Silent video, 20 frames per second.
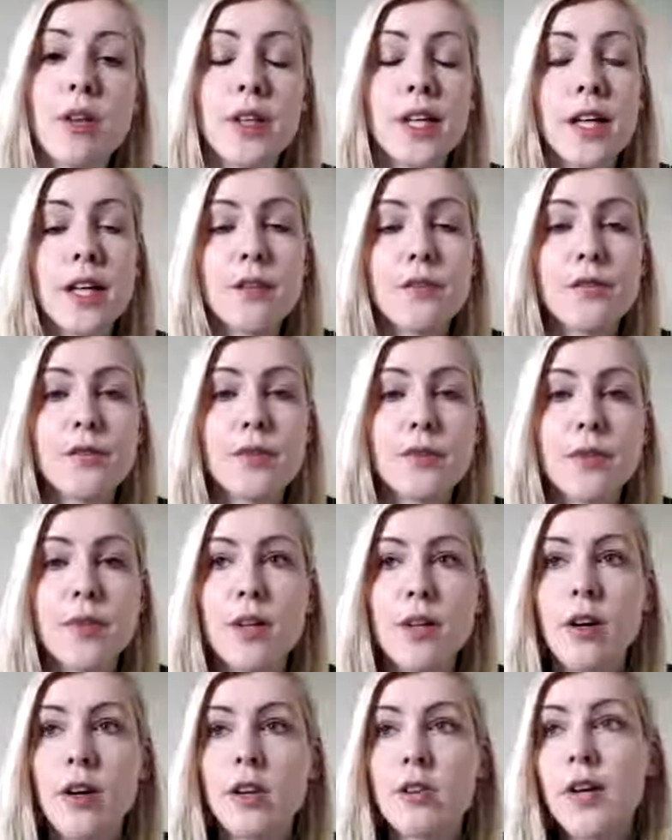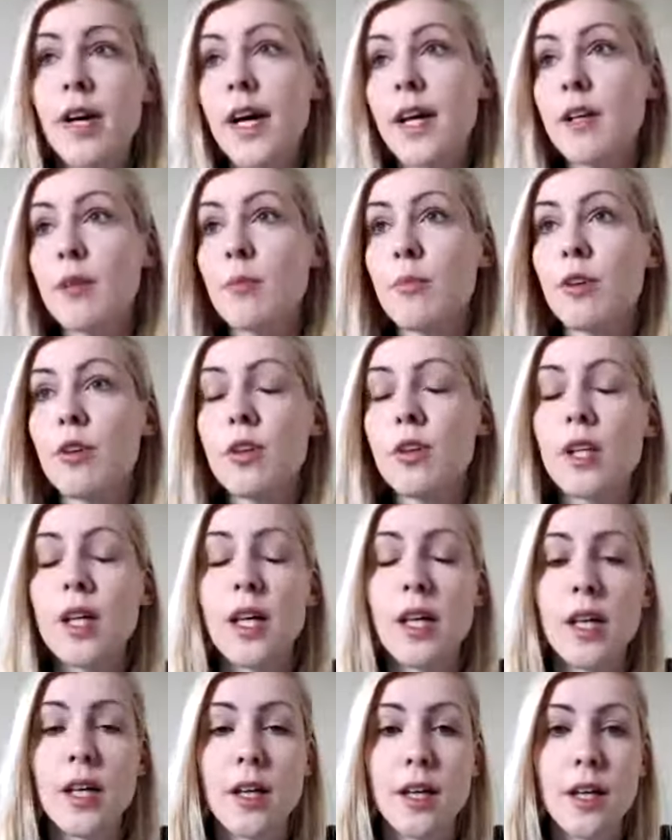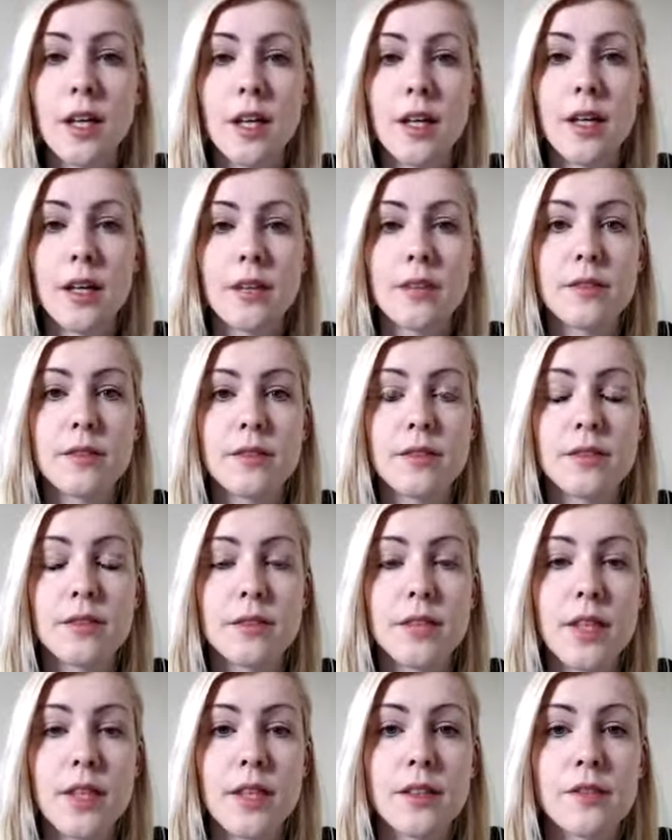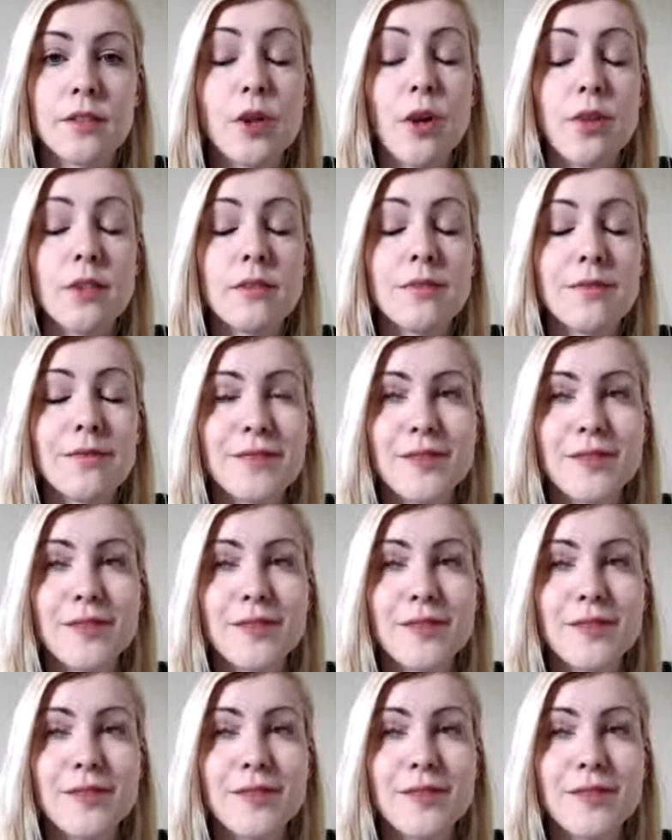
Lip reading: a cat food recall, or animal dog